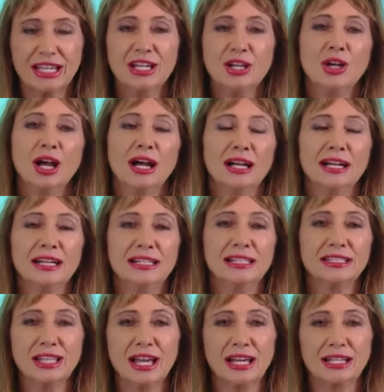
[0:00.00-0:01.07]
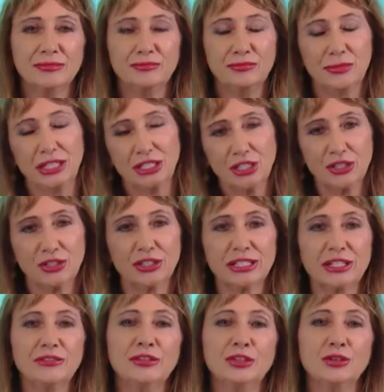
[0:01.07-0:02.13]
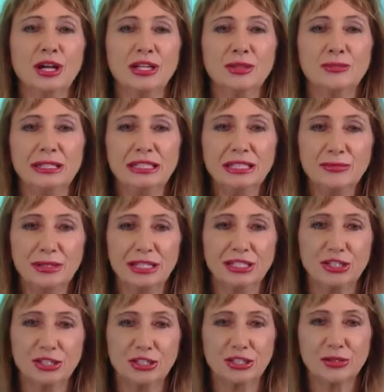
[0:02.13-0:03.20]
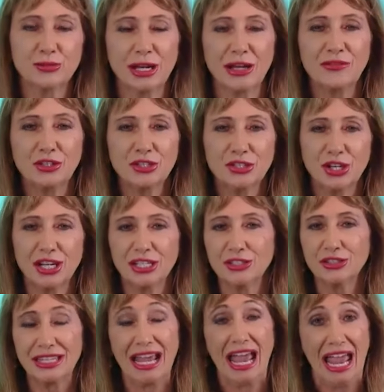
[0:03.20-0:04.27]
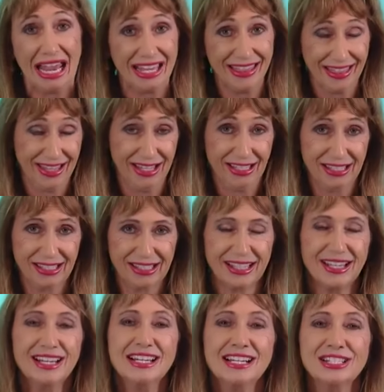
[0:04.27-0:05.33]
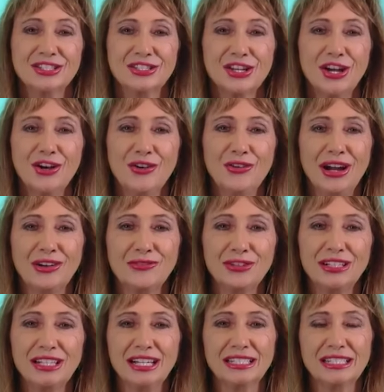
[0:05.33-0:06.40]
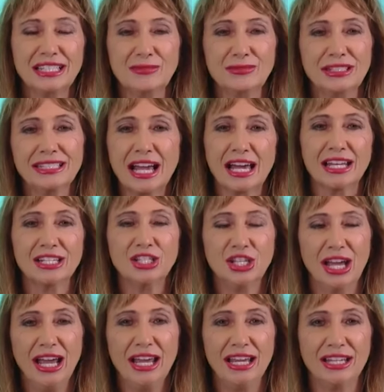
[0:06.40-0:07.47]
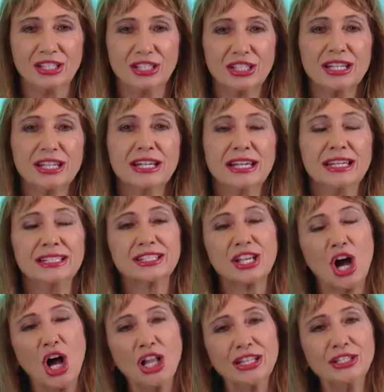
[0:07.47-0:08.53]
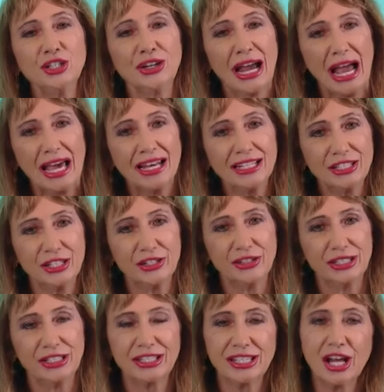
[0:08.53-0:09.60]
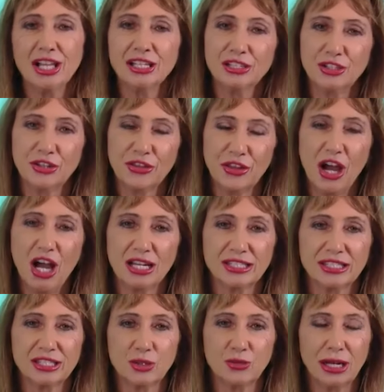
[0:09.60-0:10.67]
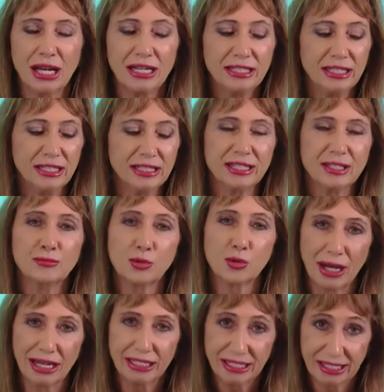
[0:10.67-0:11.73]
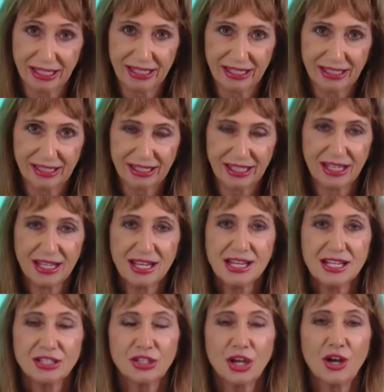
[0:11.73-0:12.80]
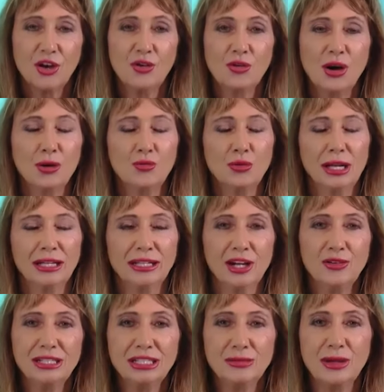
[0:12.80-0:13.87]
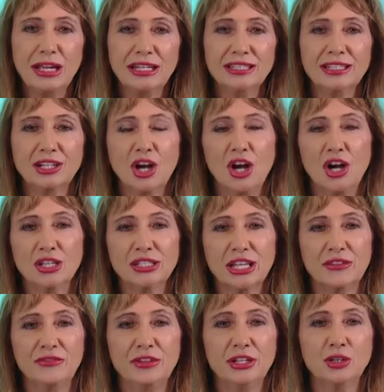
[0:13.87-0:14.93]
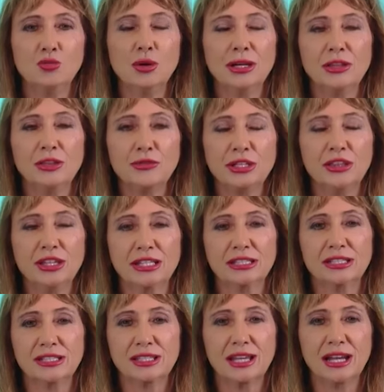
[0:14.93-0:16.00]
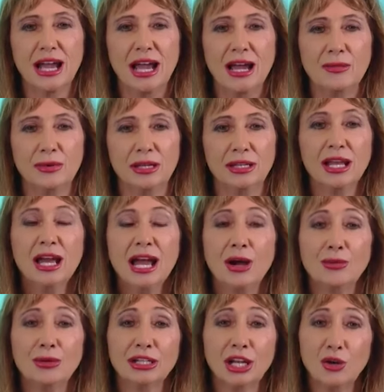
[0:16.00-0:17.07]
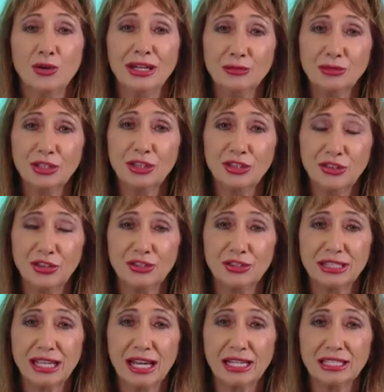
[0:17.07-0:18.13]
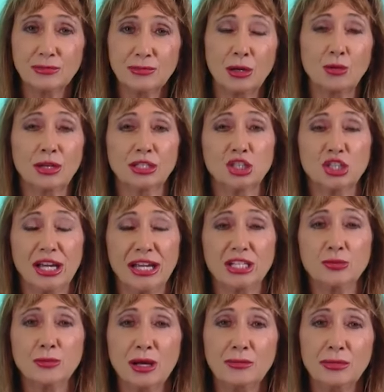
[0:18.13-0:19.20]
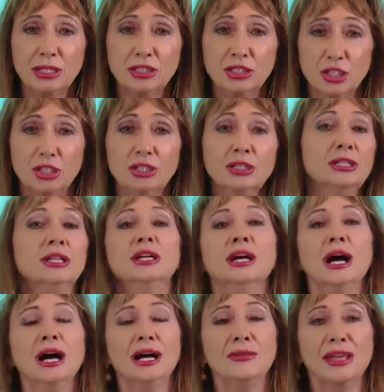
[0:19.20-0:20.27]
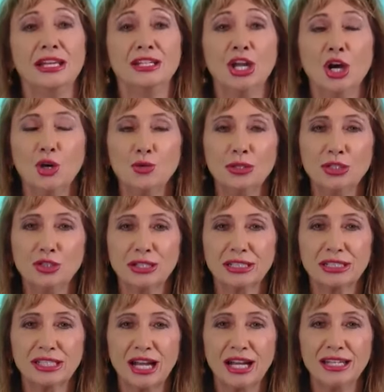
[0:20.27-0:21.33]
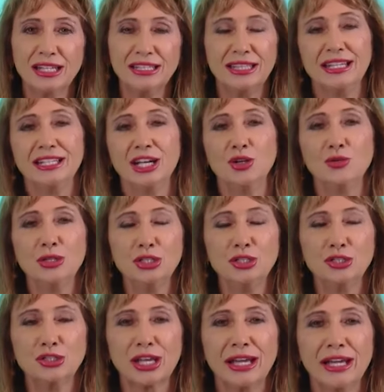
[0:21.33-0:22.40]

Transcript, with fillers: Uh, as I mentioned earlier, if you're on the Meet the Mentors, when I first started, I used to hate this. So I realized something's got to change, and it's all in your attitude. It's all in your thoughts. So what I did is embrace this. So when I go into making the calls, I figure one of three things is going to happen. I want to go in with enthusiasm. I want to change my mental. Um, they know when you're excited. They know when you're scared.